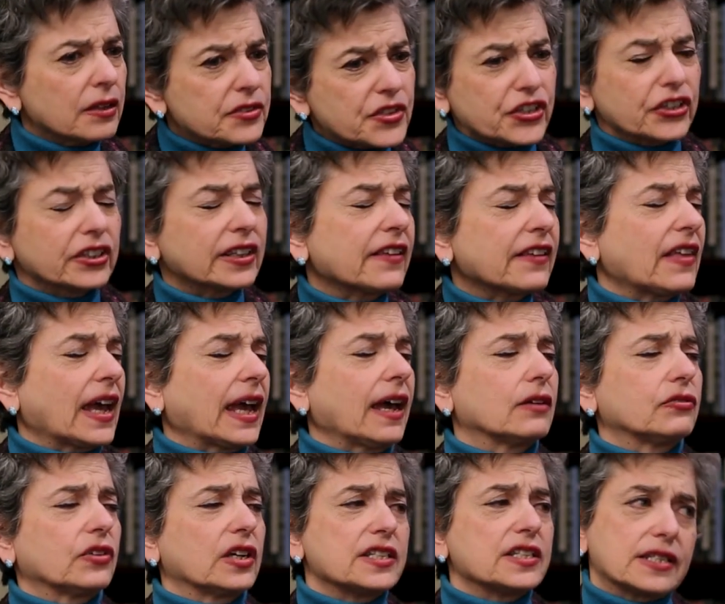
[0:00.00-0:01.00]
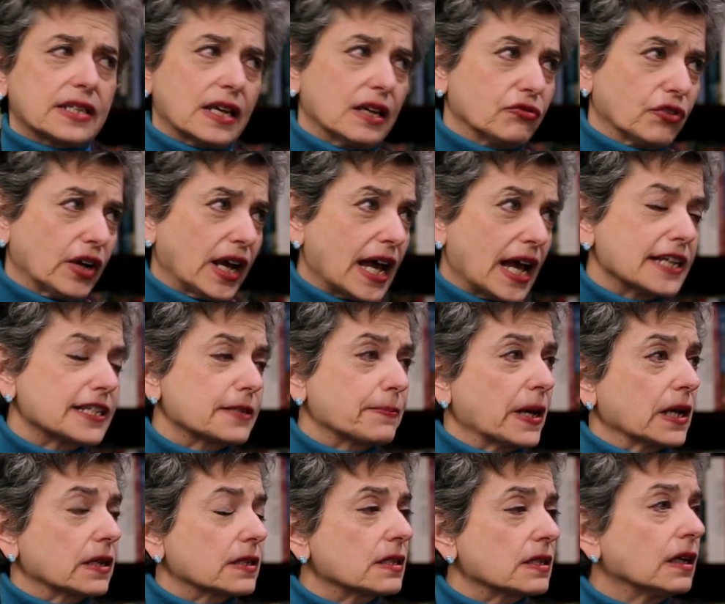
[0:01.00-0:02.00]
certainly they have unsavory
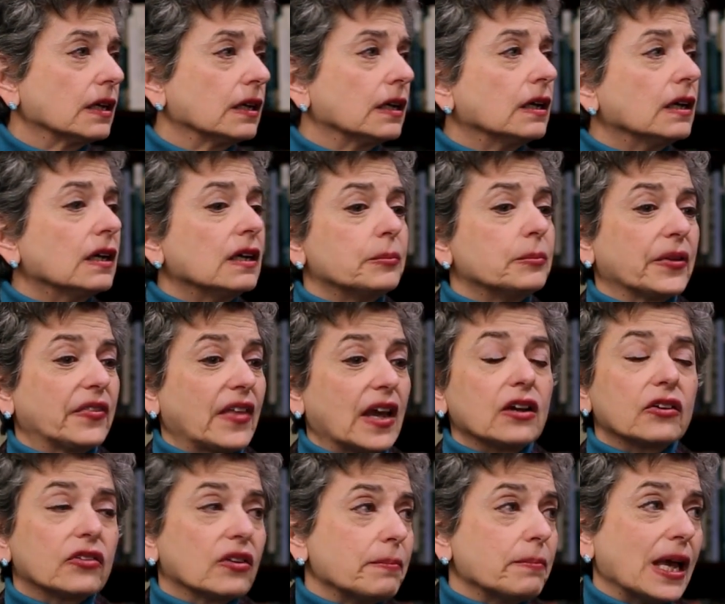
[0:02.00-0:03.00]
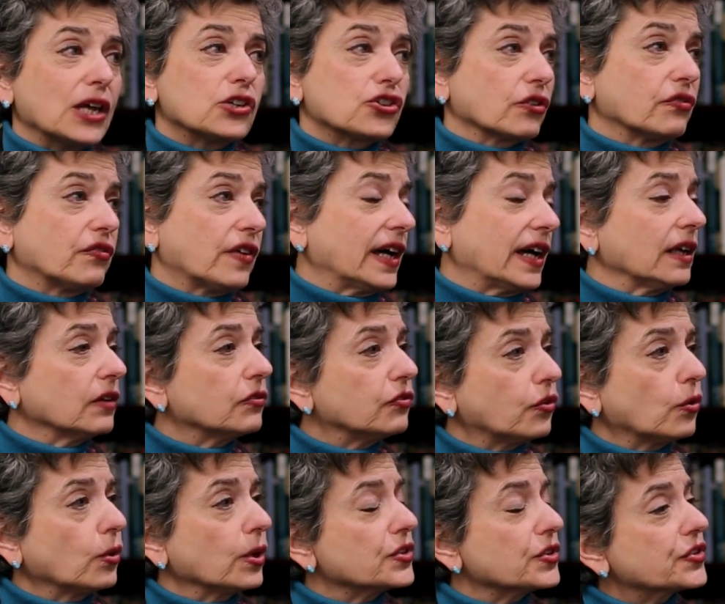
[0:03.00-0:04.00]
aspects, but they are the major fighting
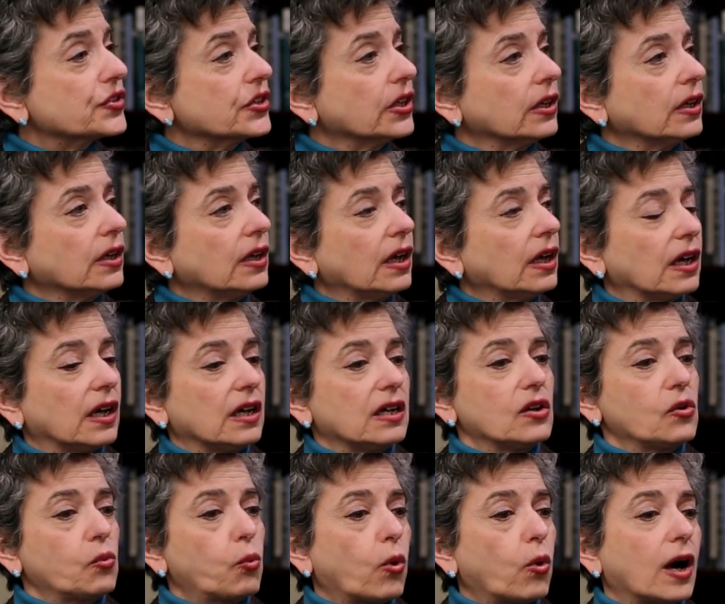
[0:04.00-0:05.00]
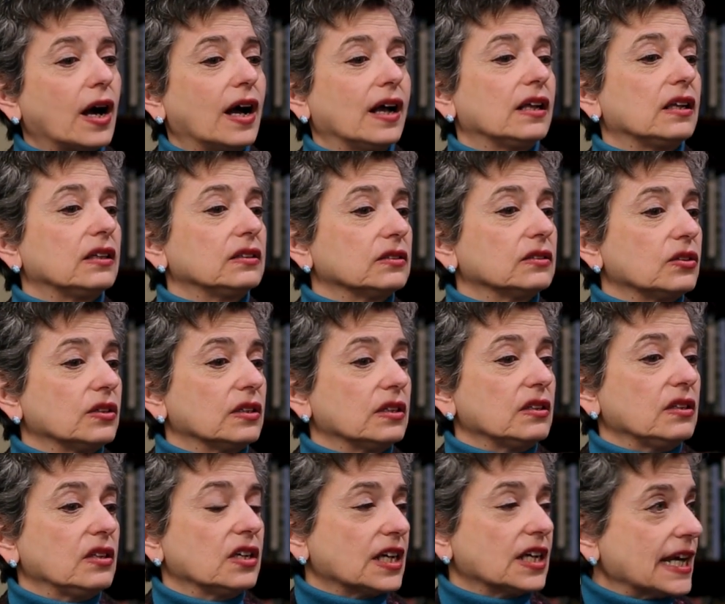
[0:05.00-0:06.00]
force while
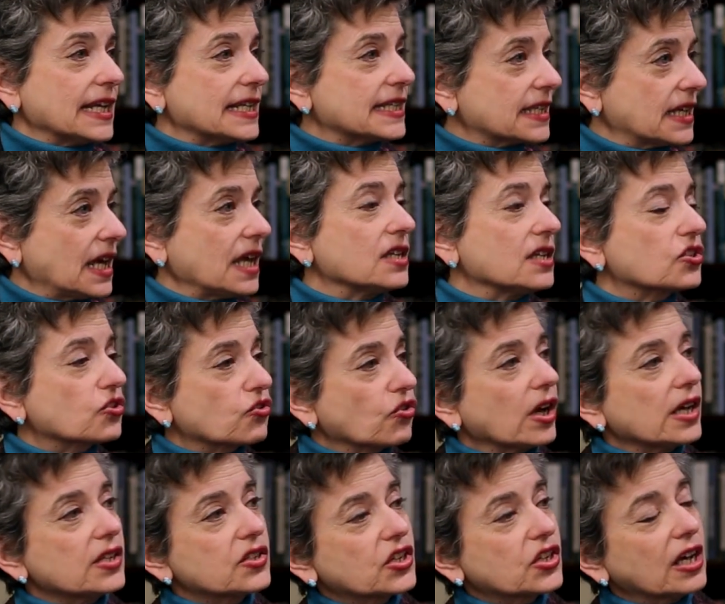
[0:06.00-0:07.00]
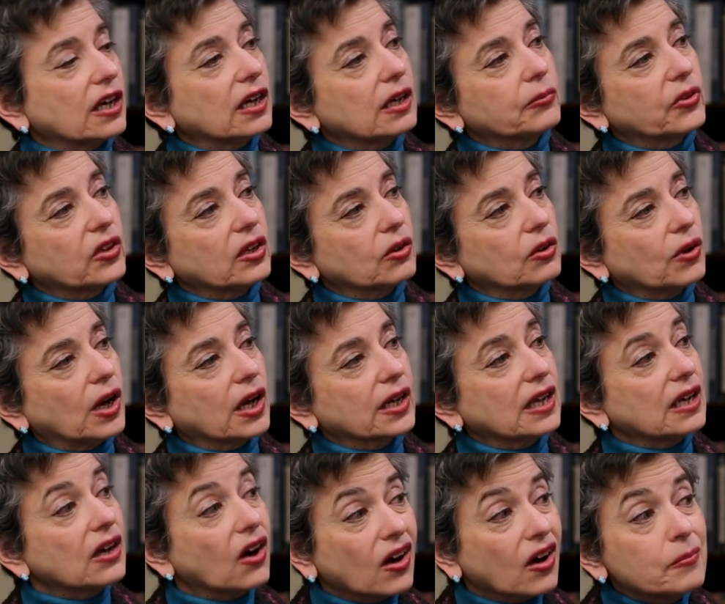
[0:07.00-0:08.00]
the United States tries to help the
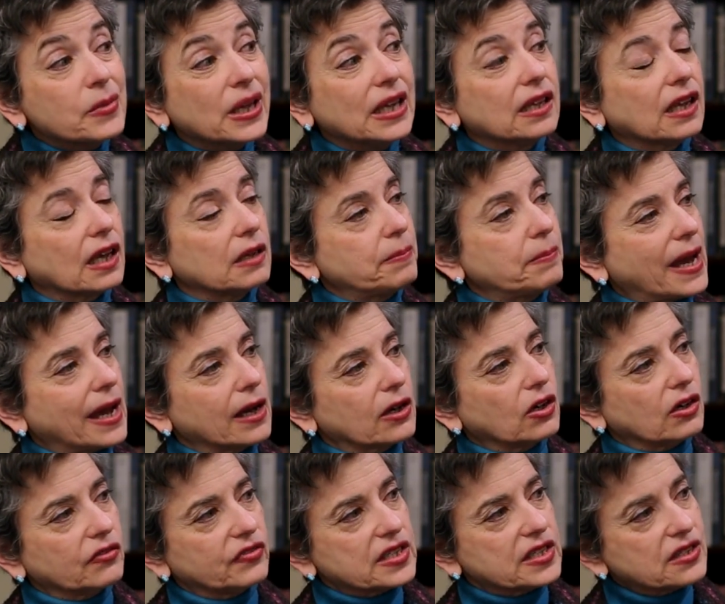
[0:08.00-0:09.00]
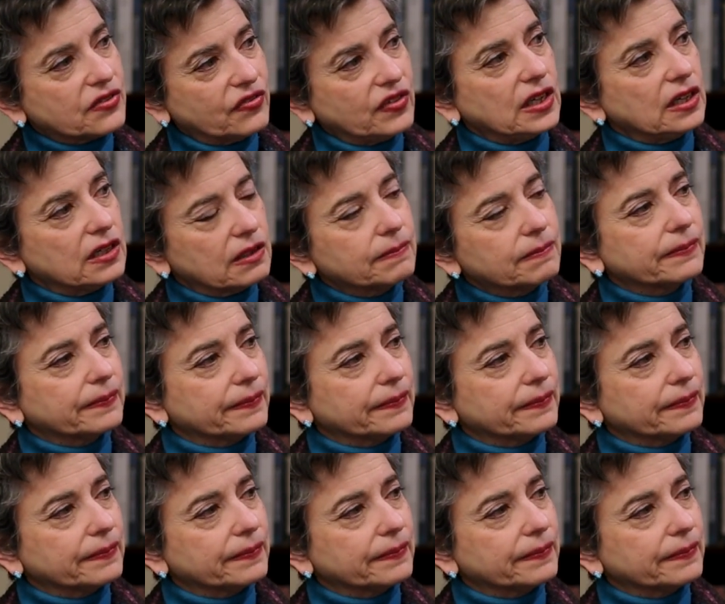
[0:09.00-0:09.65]
Iraqi army get back off its feet.